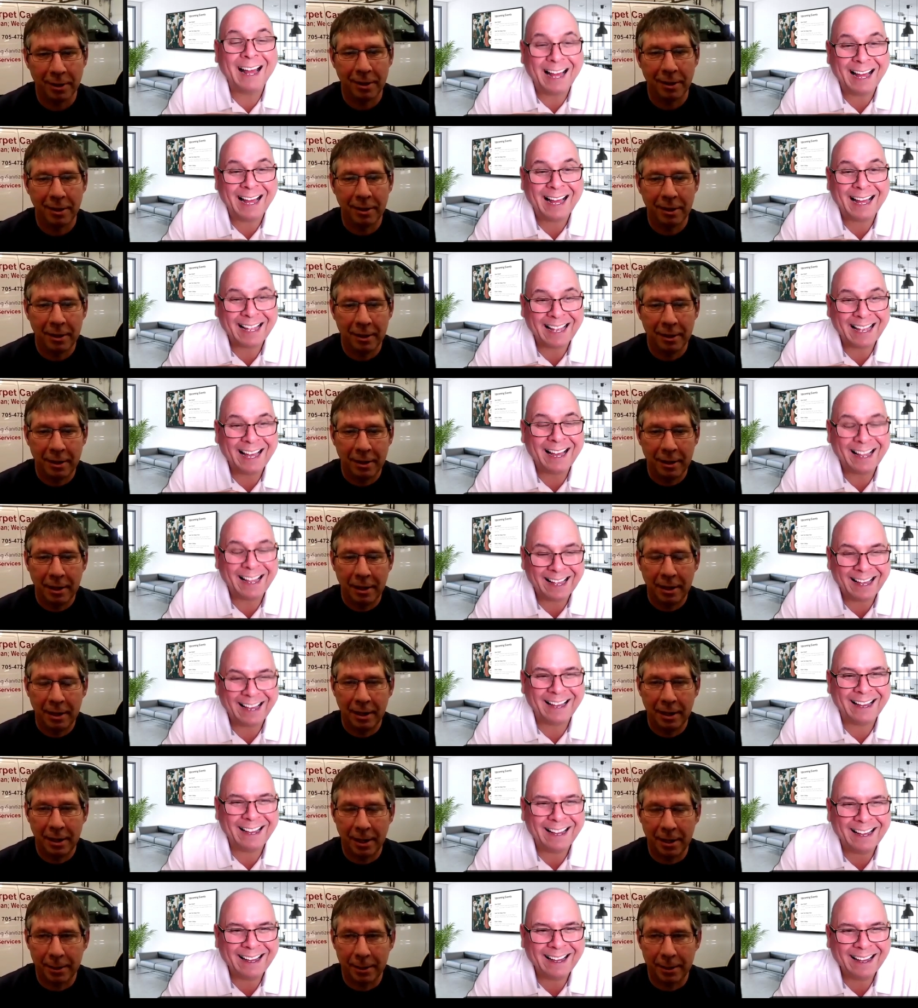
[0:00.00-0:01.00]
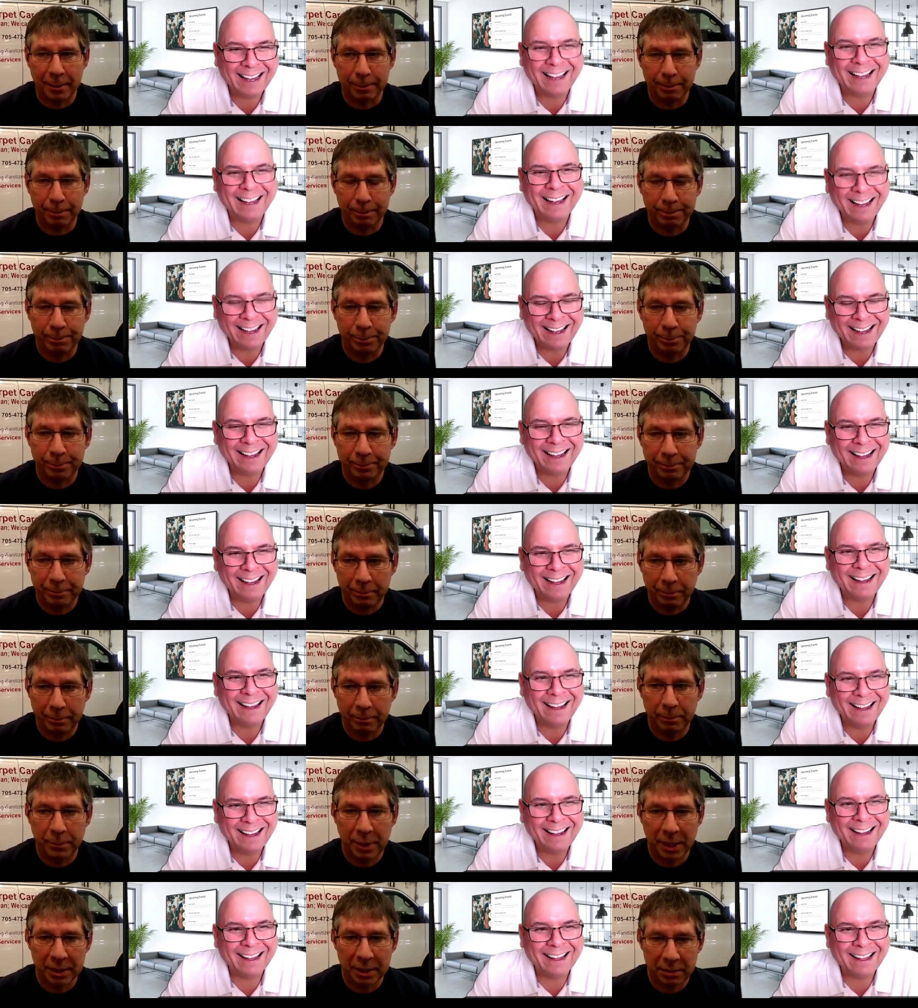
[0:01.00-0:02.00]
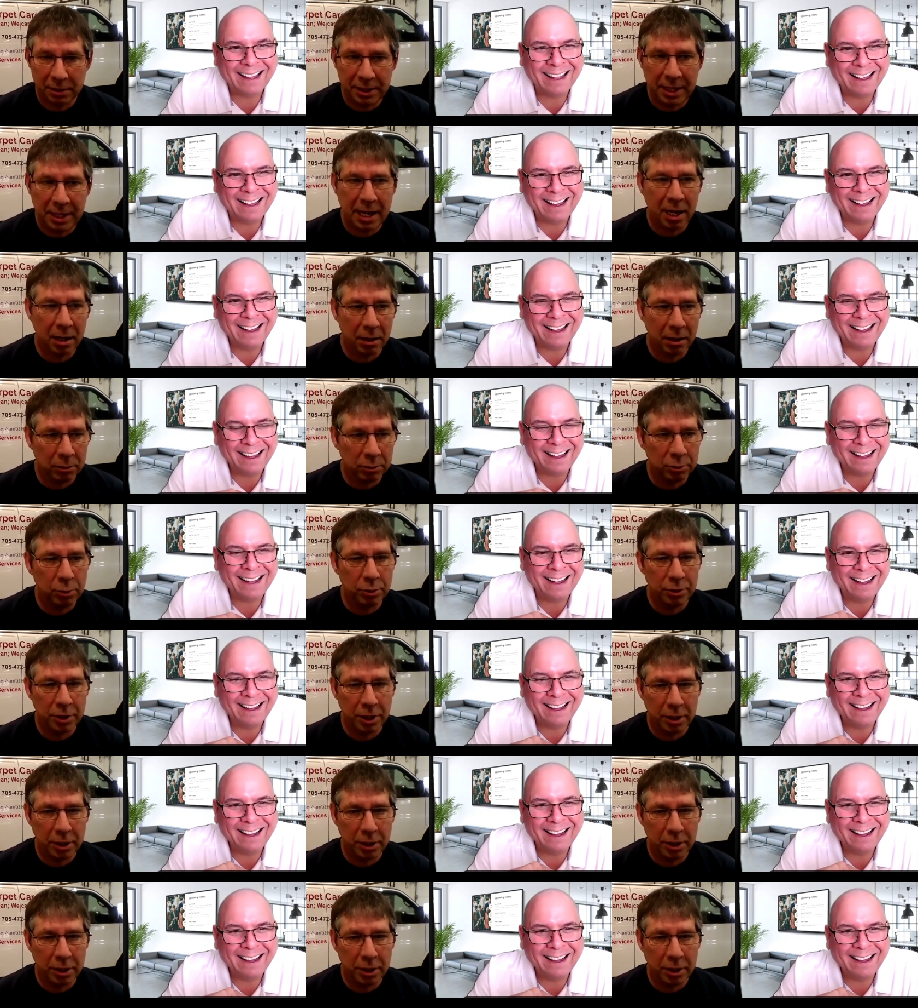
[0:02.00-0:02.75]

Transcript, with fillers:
Speaker 1: Yeah. Um, but yeah, I'll do the